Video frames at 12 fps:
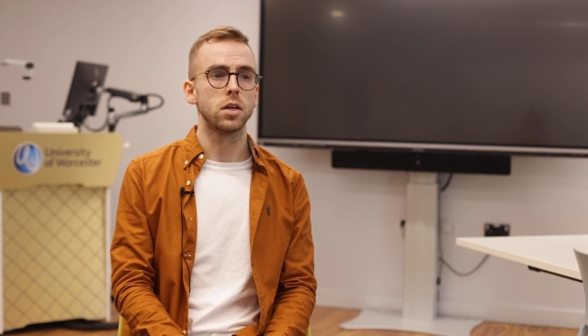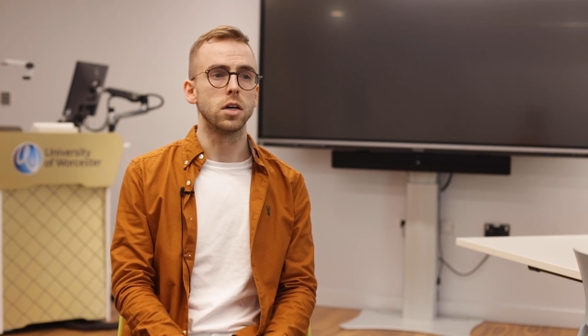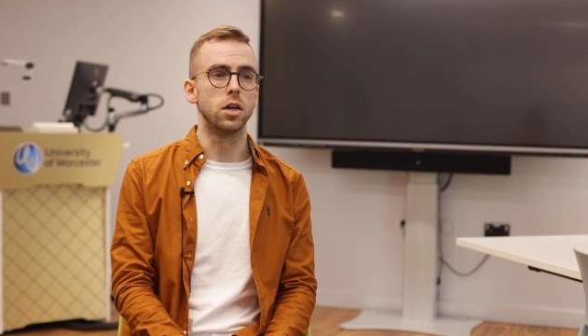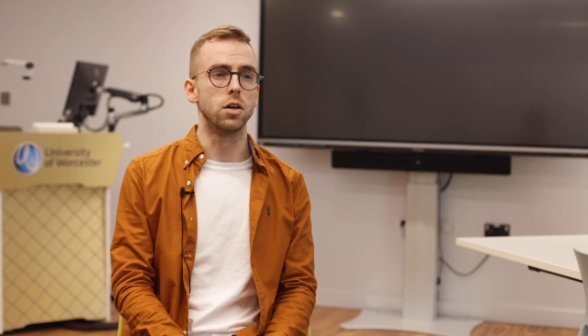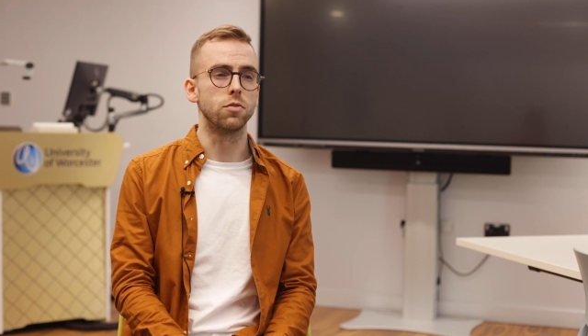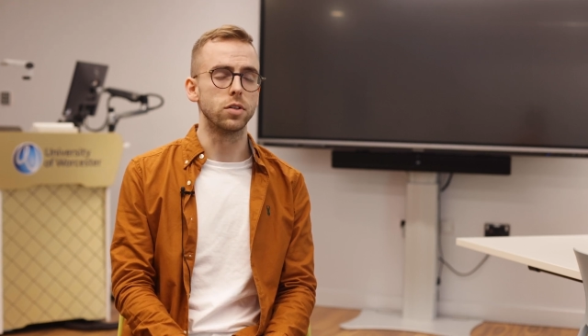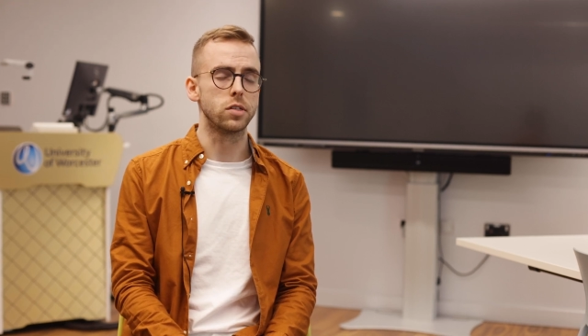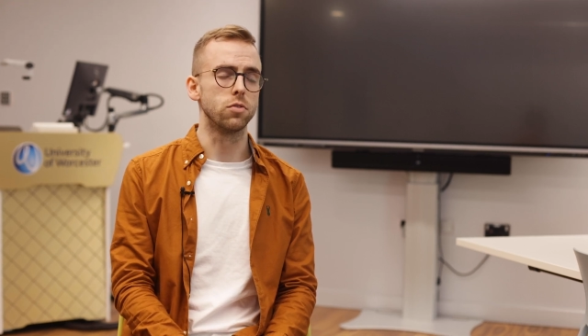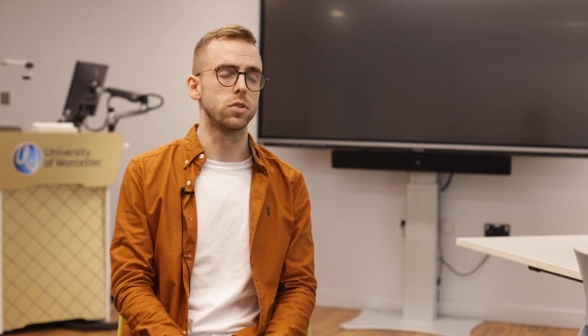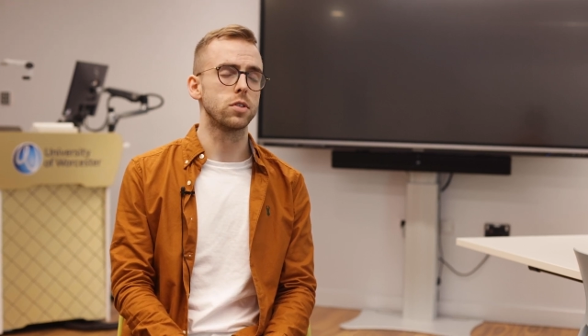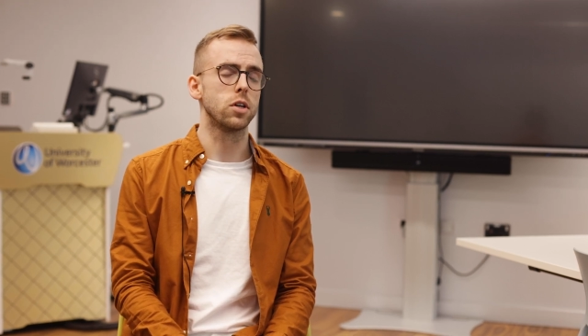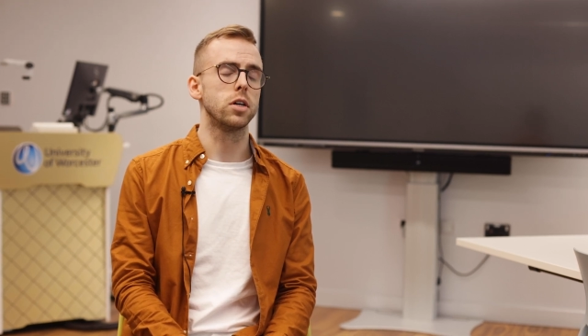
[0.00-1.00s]
for
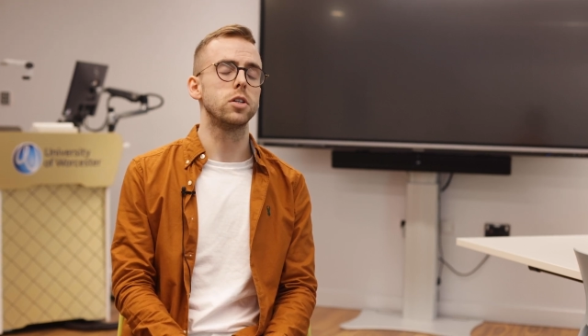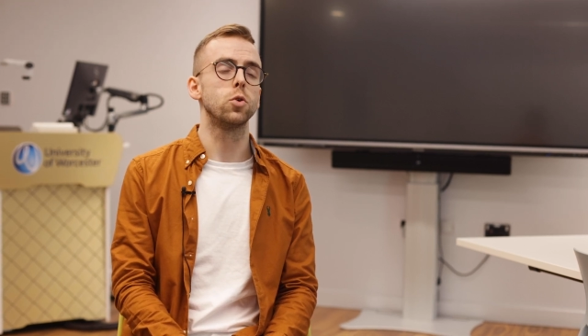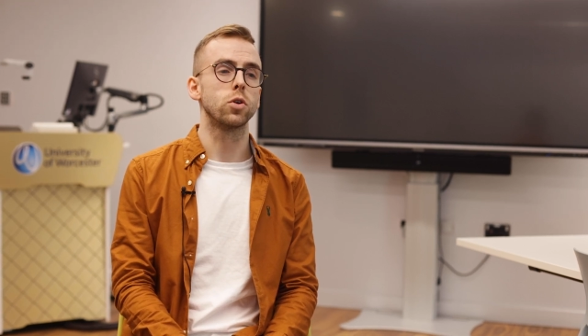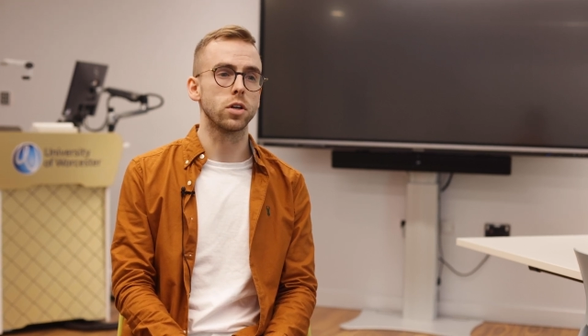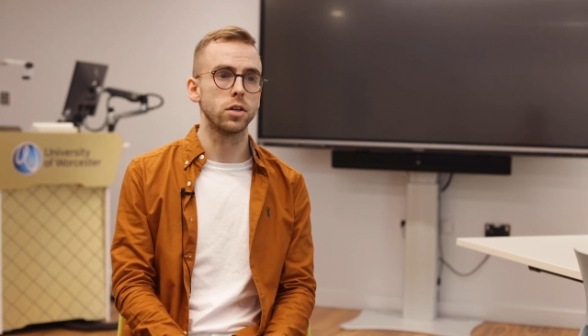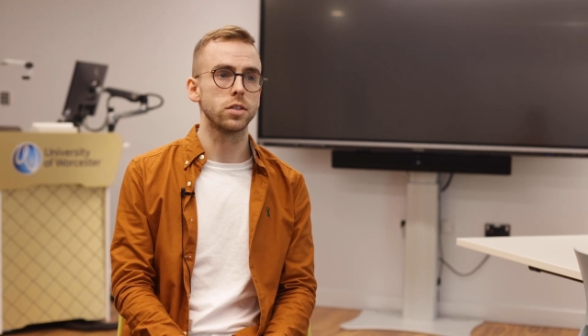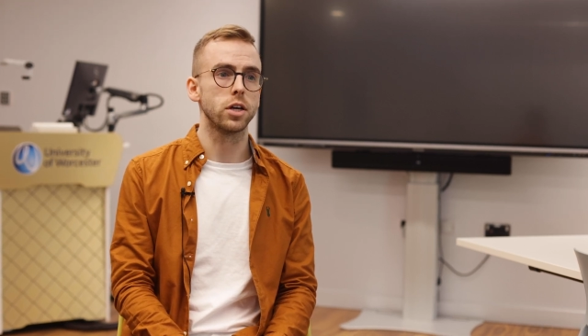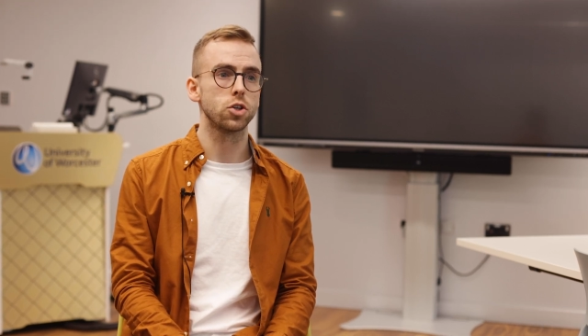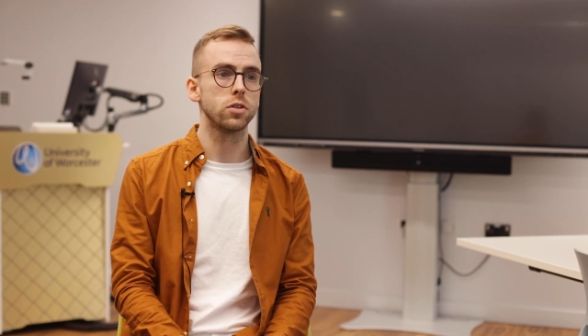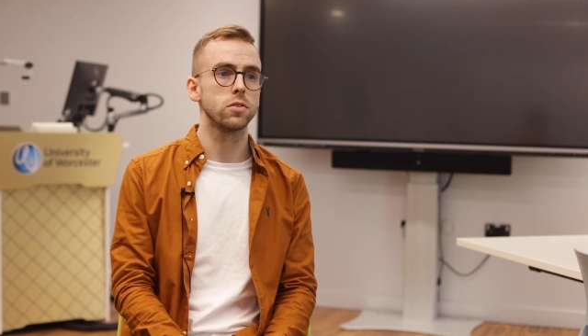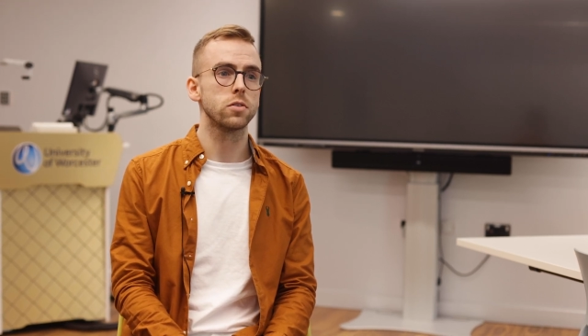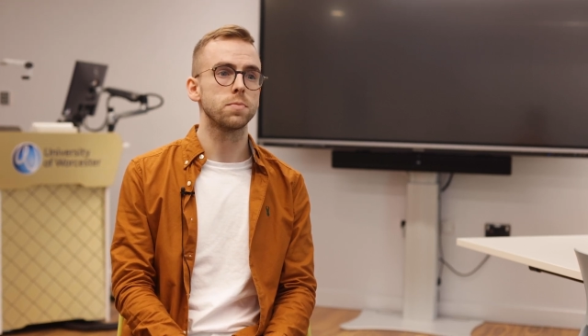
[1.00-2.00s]
civil society
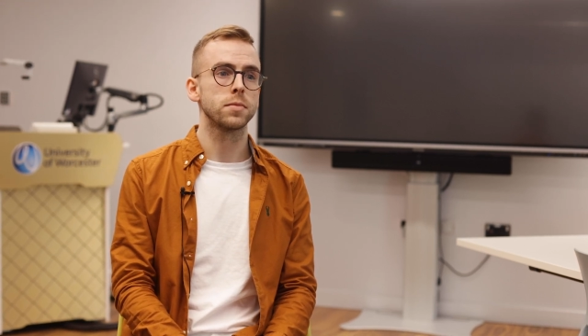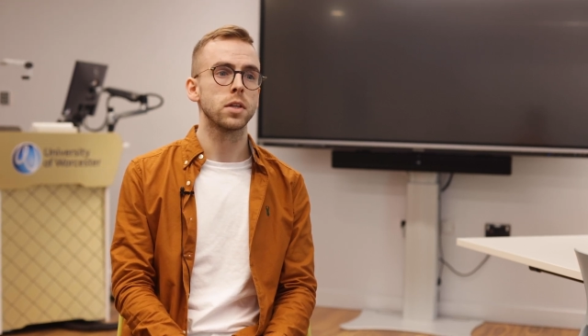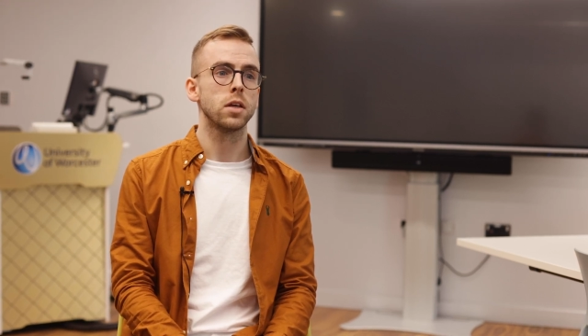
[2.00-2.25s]
organisations,